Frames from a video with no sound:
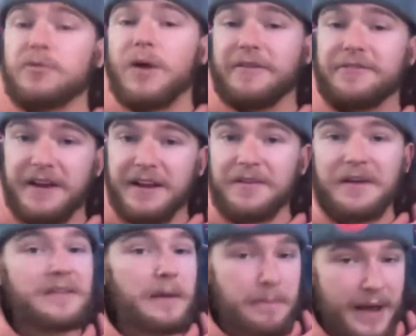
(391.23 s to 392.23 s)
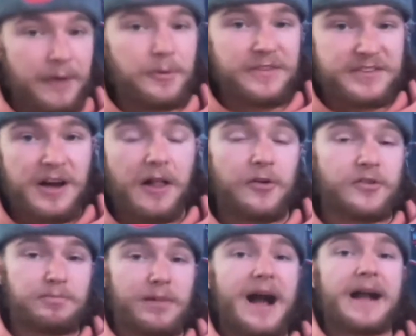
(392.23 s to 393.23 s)
quite fittingly the Penguins colors,
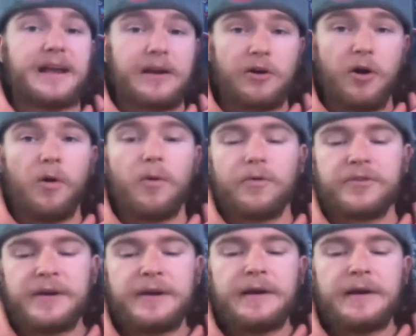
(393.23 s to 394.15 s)
black and gold